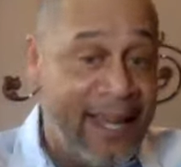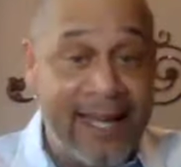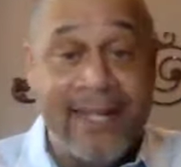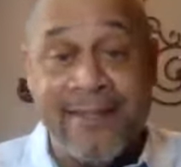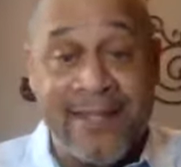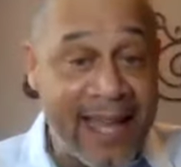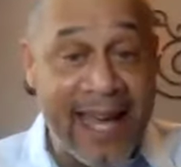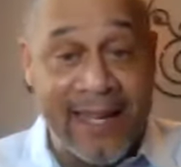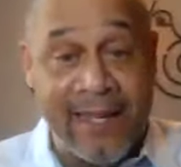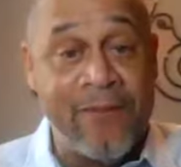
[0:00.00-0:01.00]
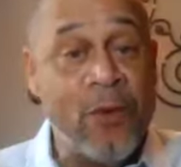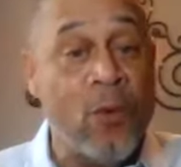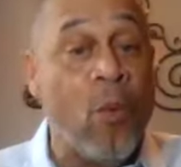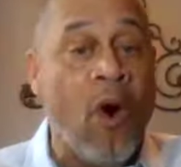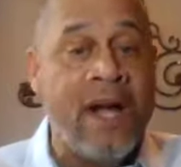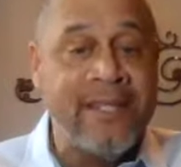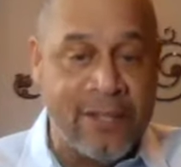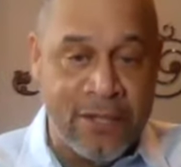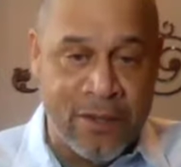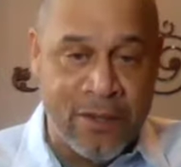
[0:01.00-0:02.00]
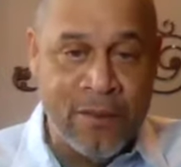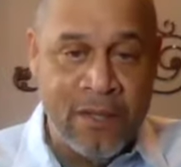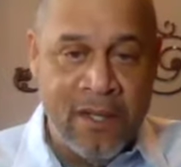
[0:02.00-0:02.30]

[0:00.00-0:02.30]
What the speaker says: into that if you wanted to,